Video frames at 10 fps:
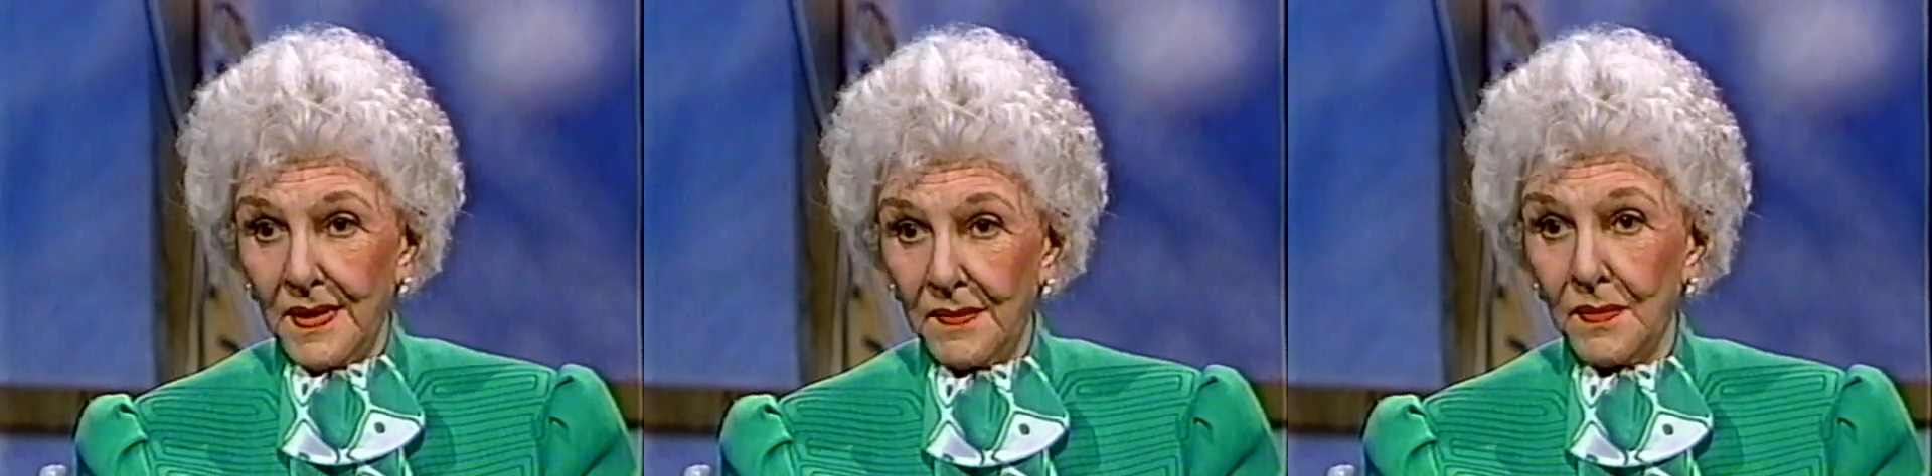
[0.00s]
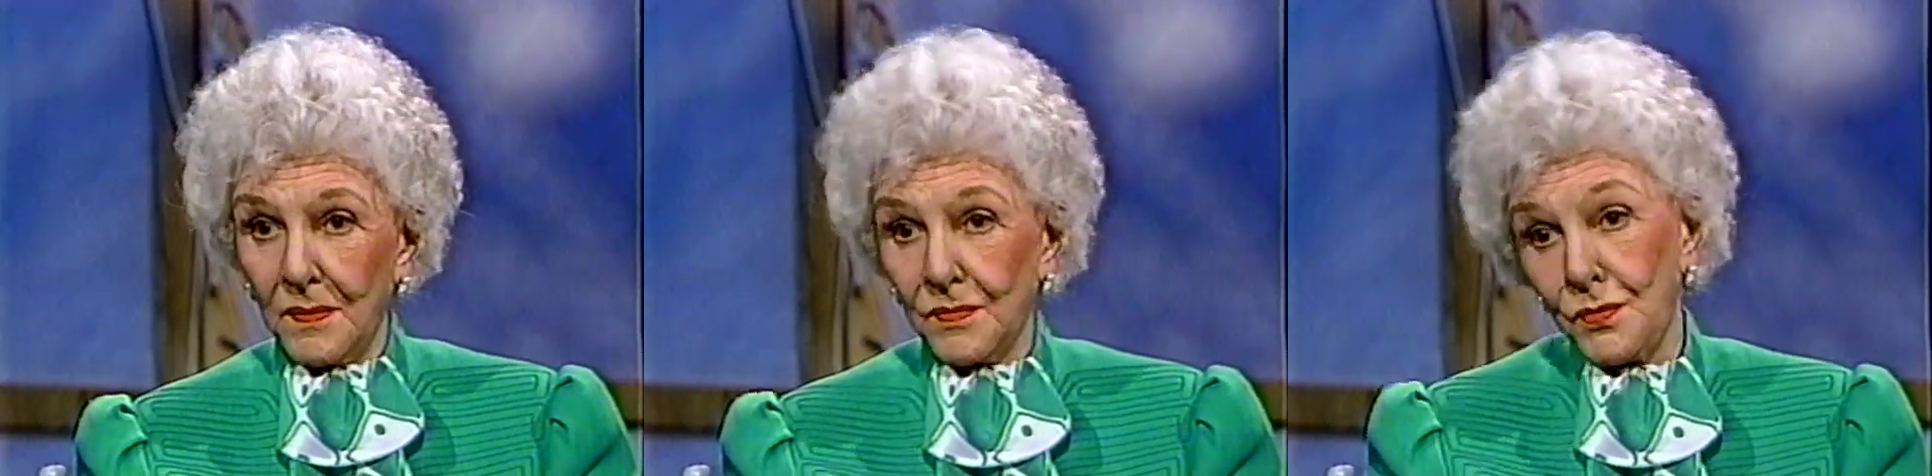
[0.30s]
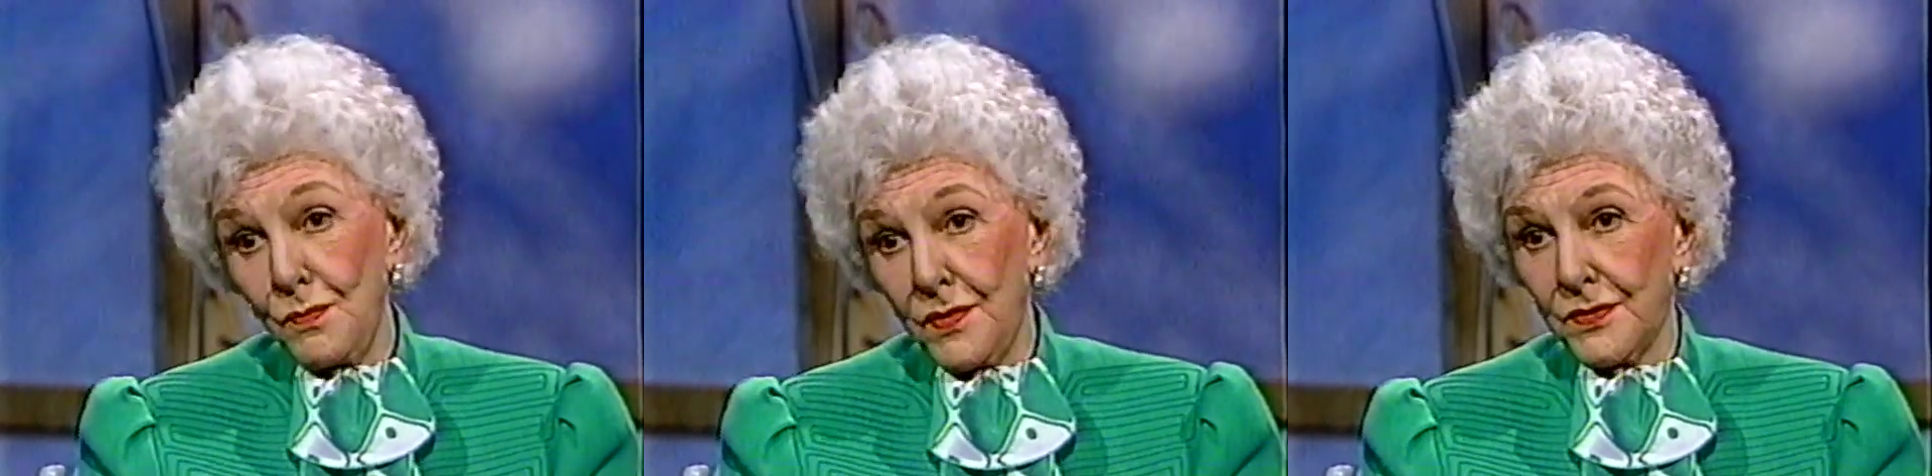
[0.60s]
in the
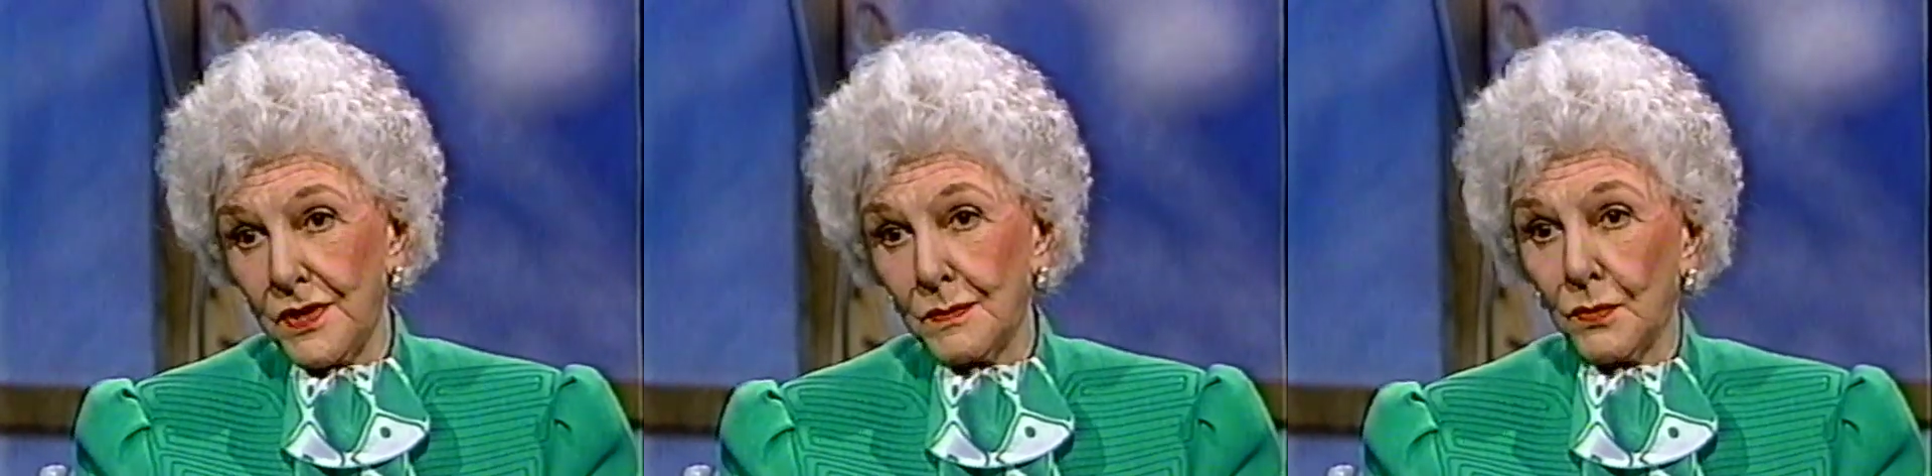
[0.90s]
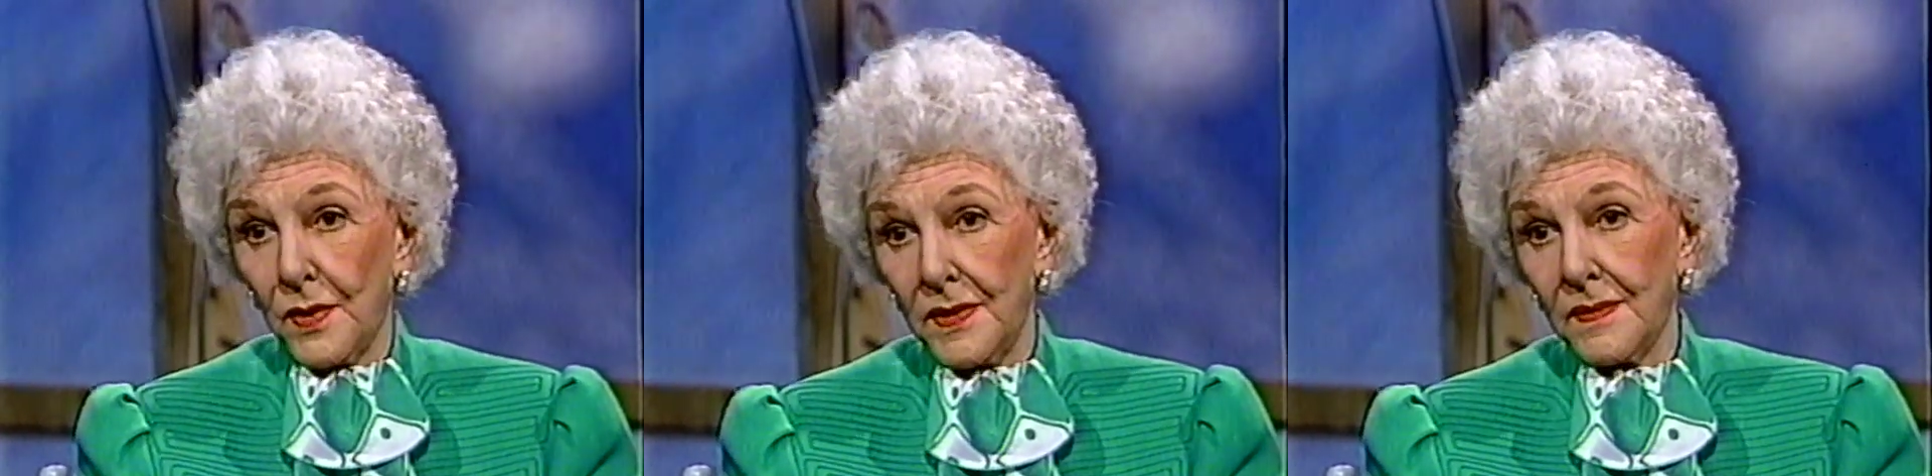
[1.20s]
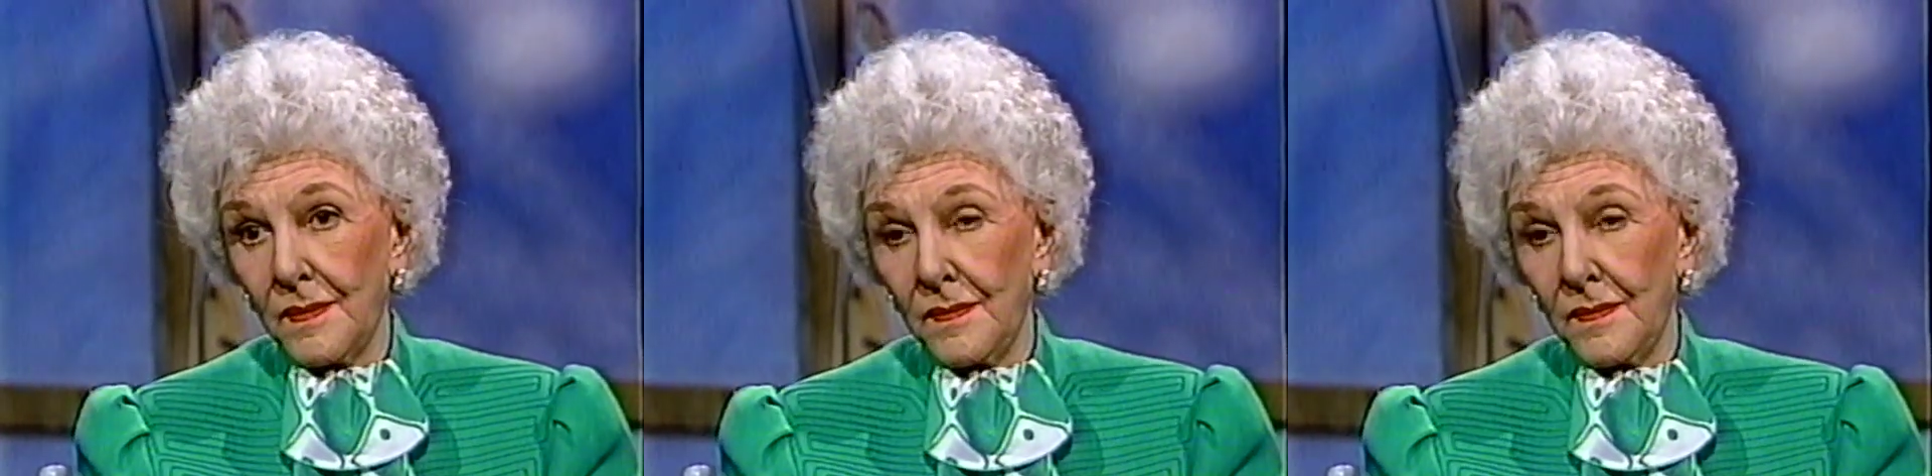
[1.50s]
two museums, one in